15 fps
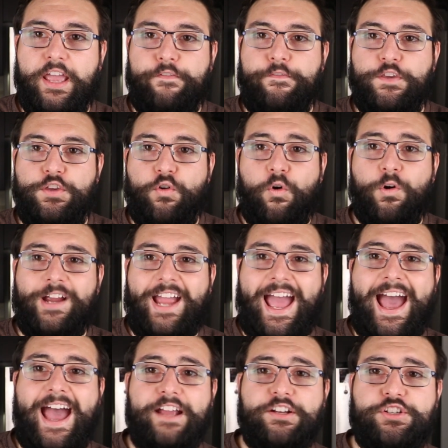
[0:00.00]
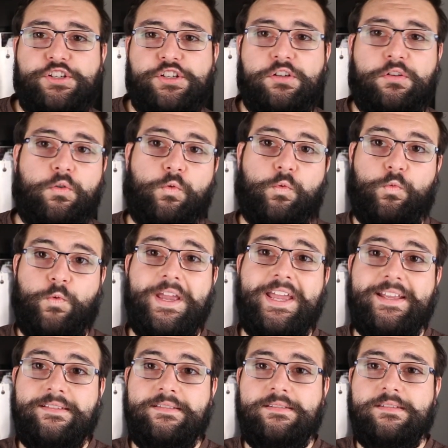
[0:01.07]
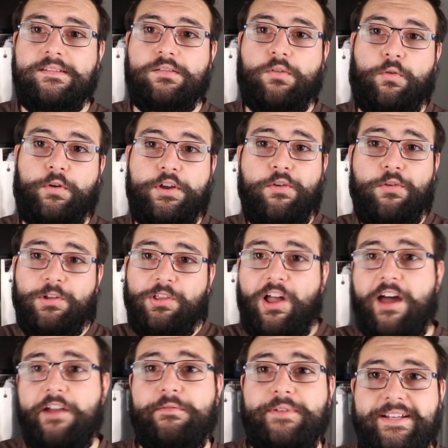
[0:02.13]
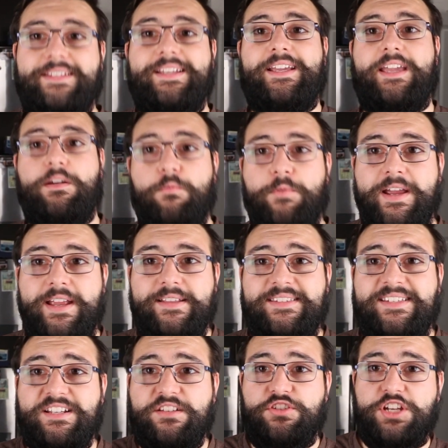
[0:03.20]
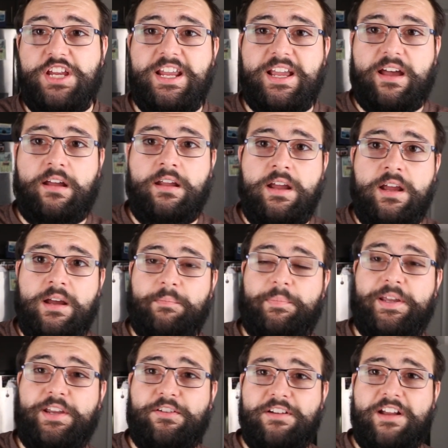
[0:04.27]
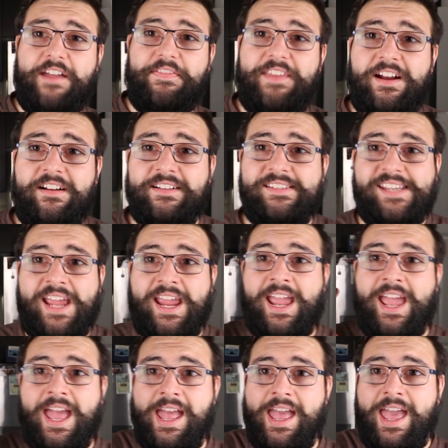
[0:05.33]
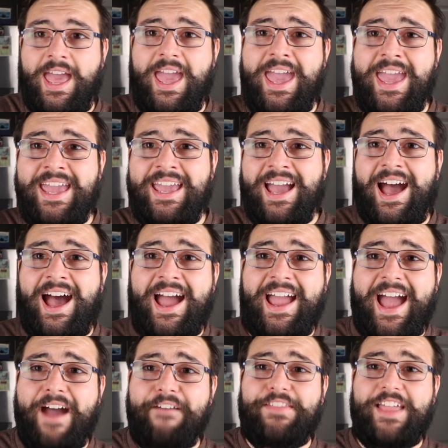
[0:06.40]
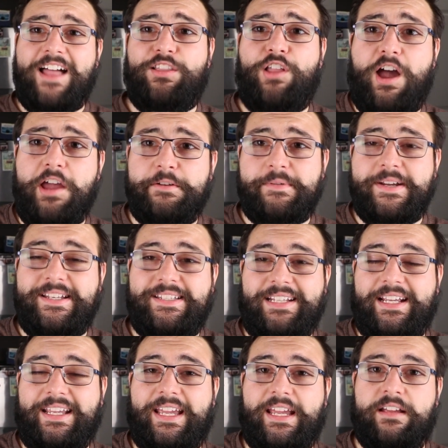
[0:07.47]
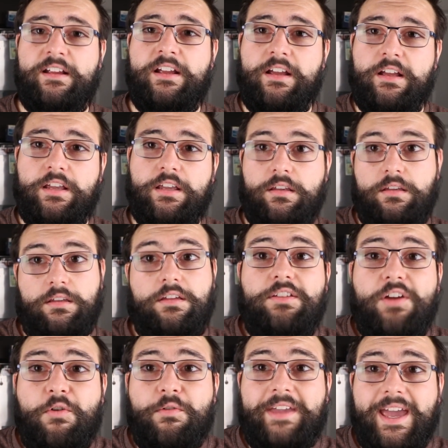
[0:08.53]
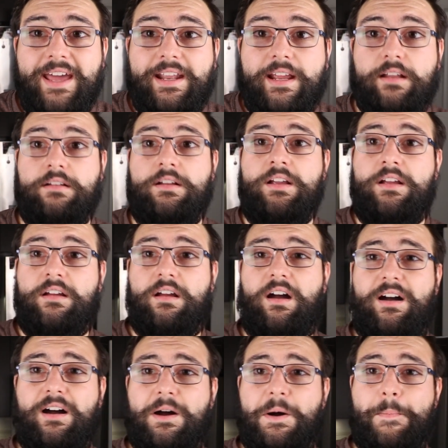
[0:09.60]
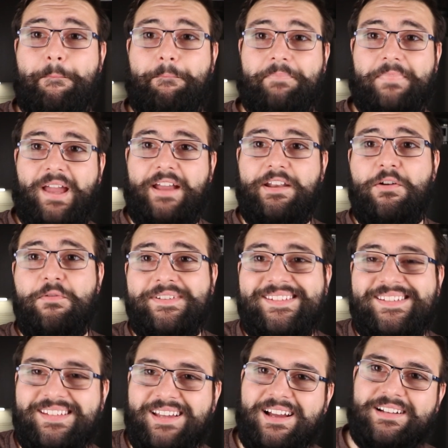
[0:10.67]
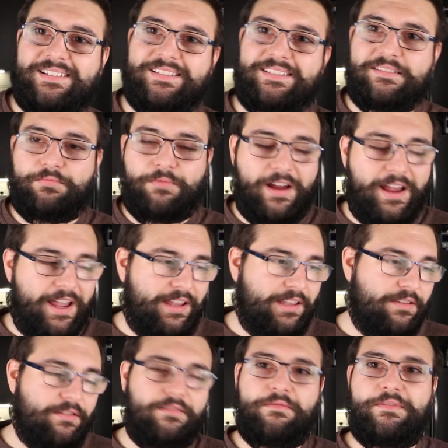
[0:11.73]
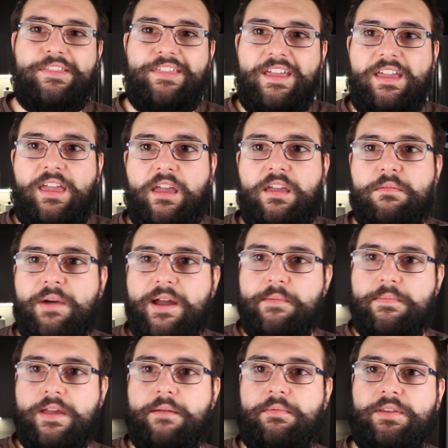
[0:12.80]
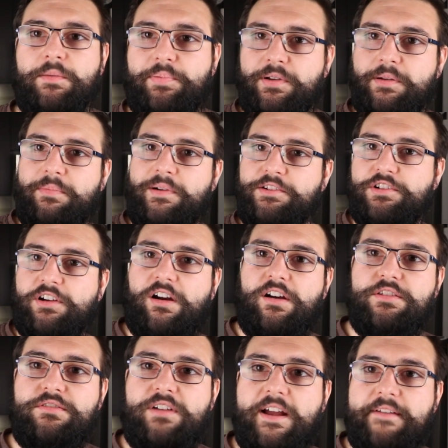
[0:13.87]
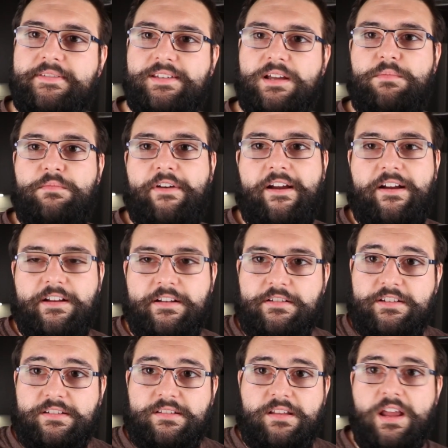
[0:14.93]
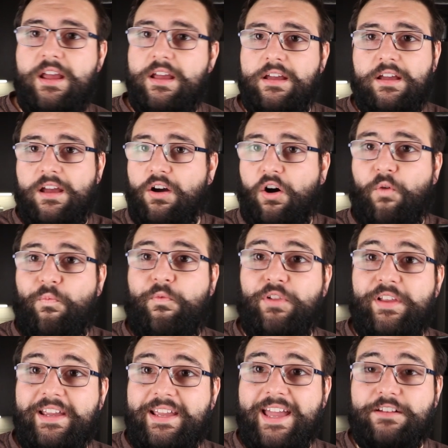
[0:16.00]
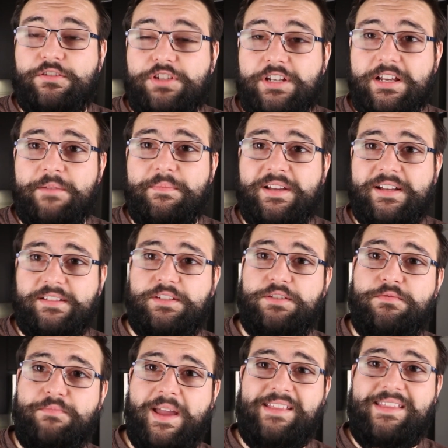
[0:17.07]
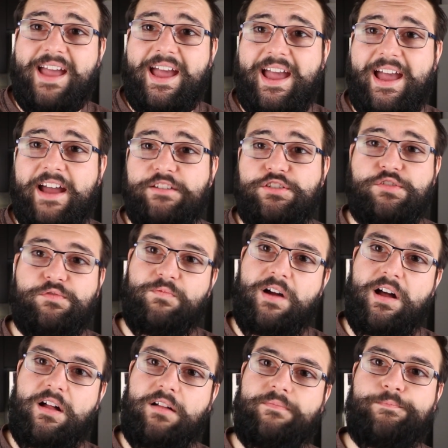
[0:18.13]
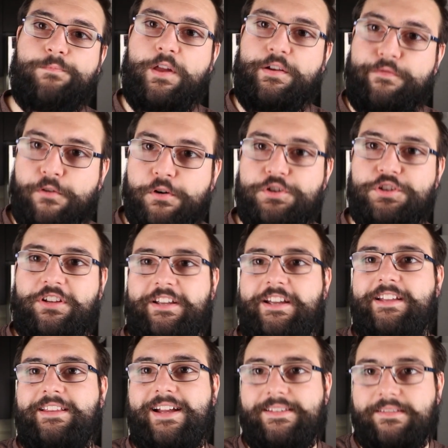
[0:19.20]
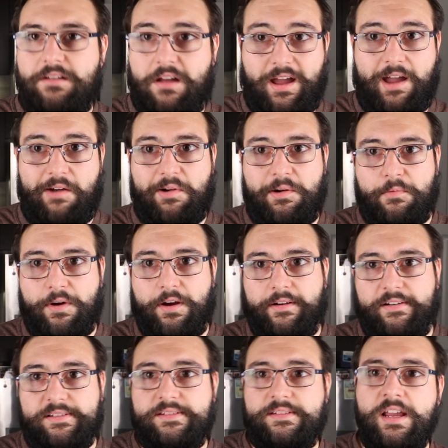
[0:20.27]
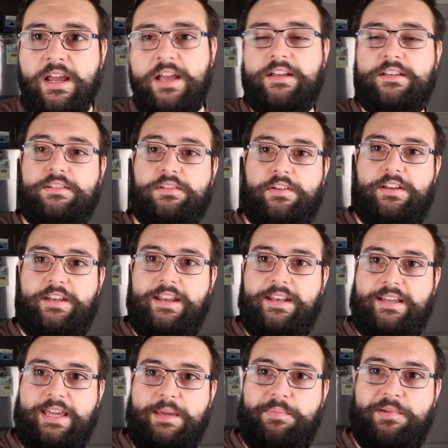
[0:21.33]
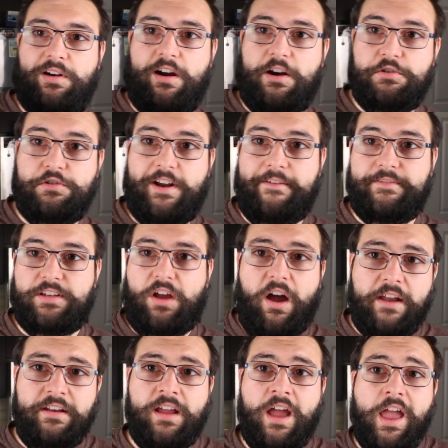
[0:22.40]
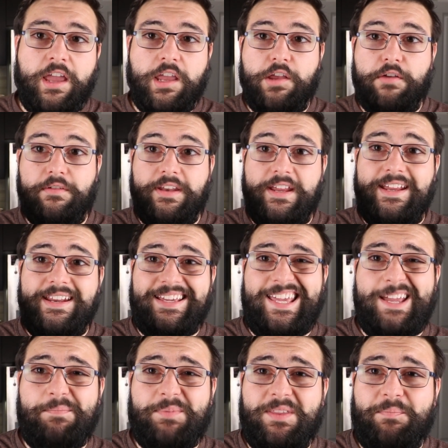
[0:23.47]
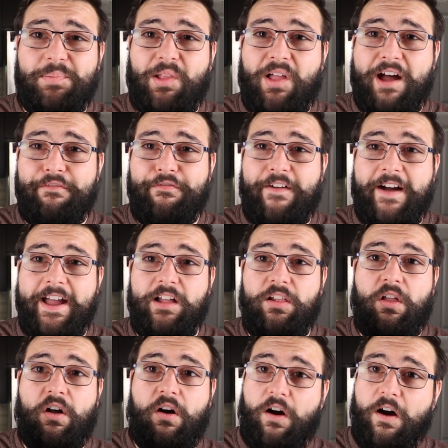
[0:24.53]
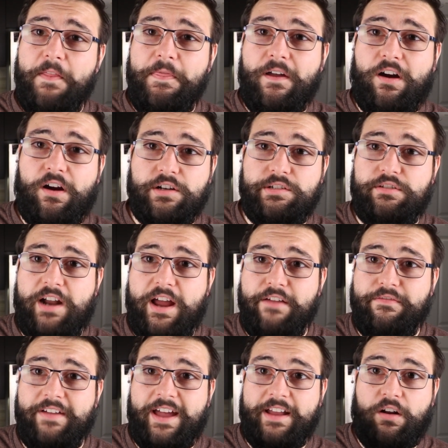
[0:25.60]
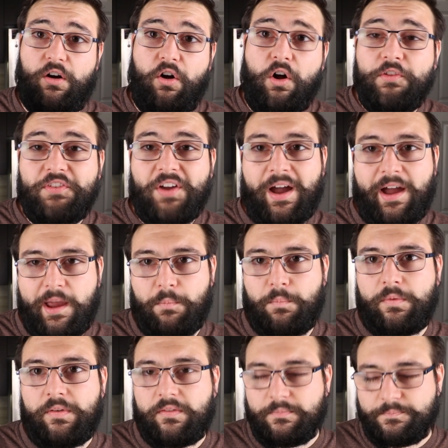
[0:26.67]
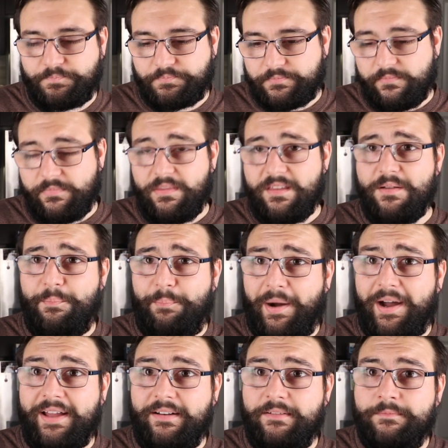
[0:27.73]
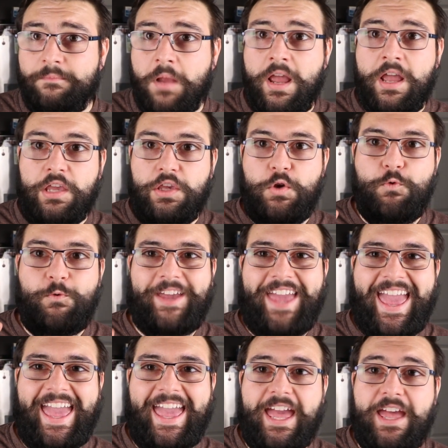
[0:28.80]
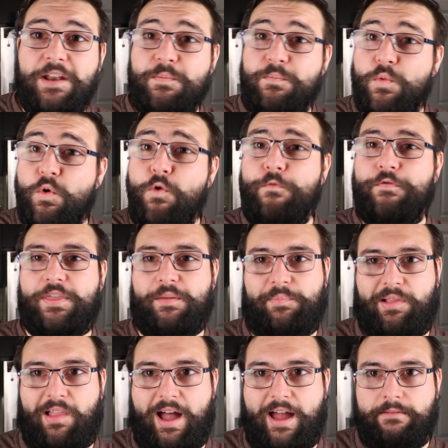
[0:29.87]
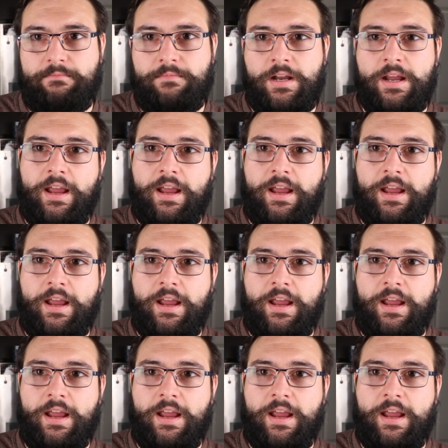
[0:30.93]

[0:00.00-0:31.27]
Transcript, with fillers: If your hash wins or your lottery ticket wins in Chia, but you're not there to say, hey, I have that laundry ticket. You don't get it. Um, I know it sucks, right? You are thinking you might be able to put a bunch of hard drives somewhere and just hopefully get Chia because you made that hash. Well, unfortunately, that's not how it works. So you need to keep your hard drives on. You need to keep the plot file on the hard drive at all times. But you can move the plot.